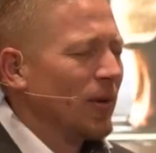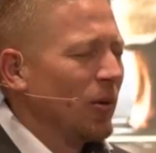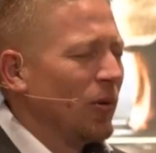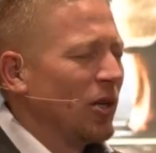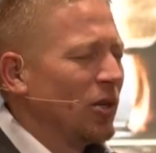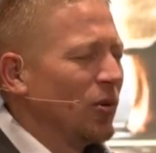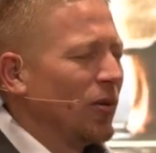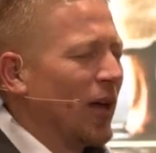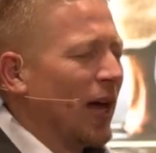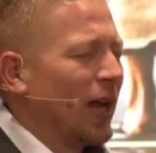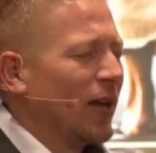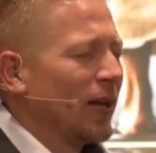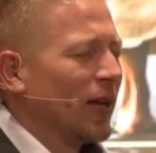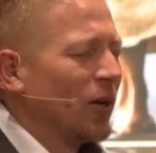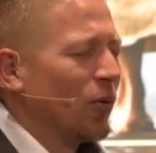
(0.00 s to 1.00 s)
we do that
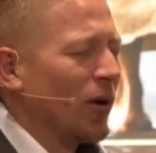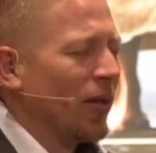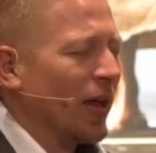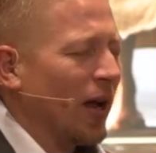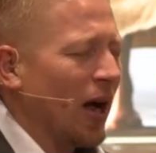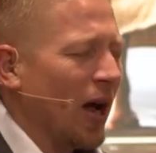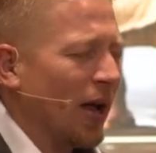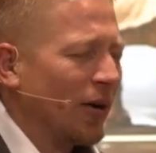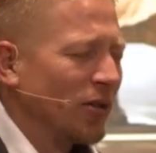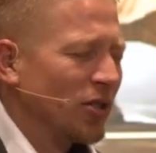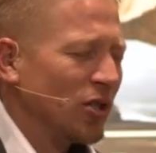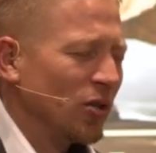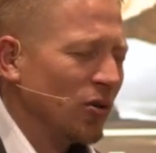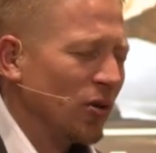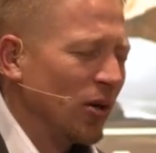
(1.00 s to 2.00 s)
in a way that honors
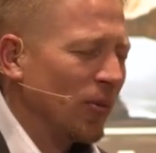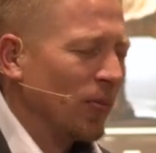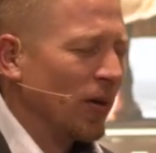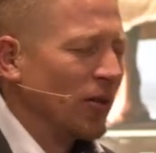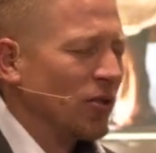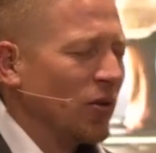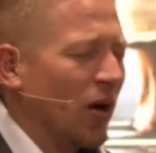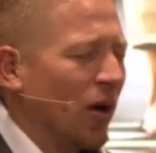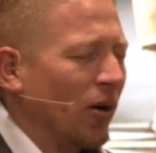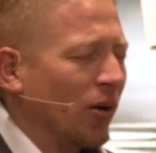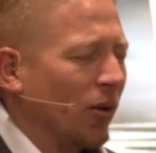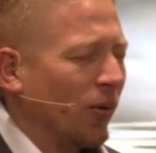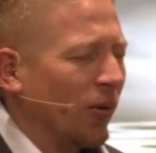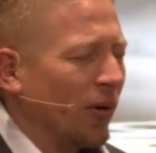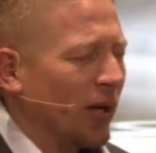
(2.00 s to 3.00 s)
you and brings you all
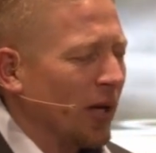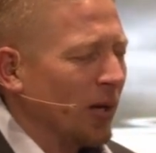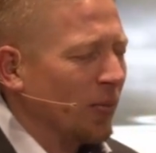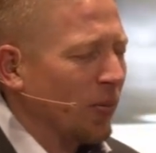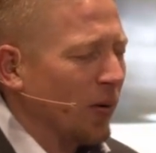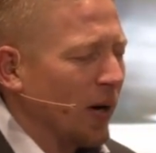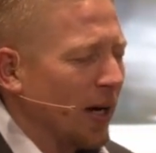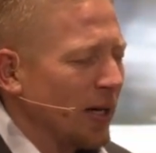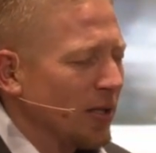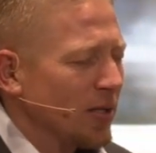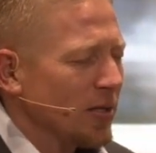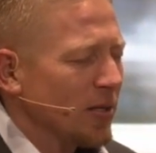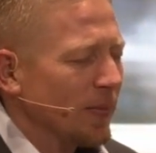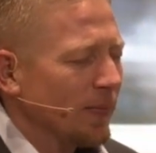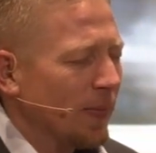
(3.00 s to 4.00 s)
glory and
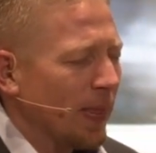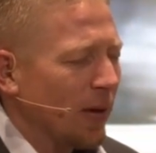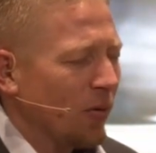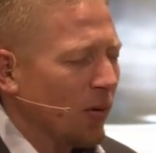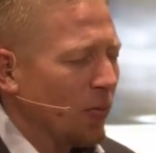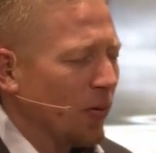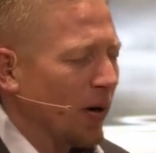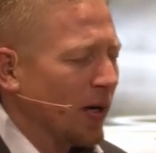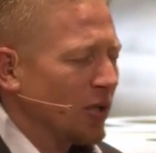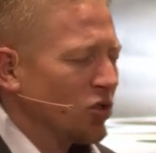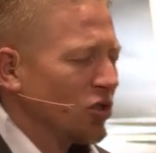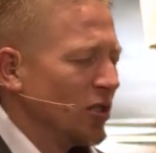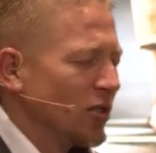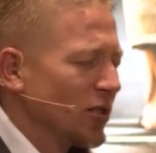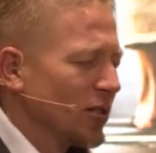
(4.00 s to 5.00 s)
praise. We pray in
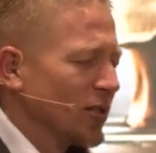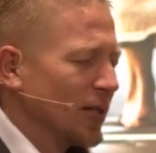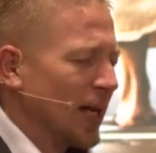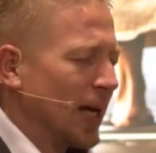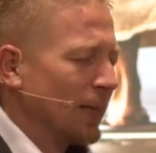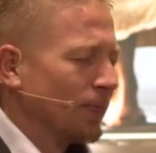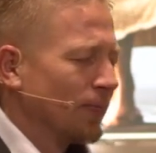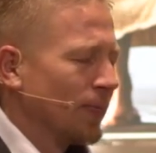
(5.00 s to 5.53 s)
Jesus' name.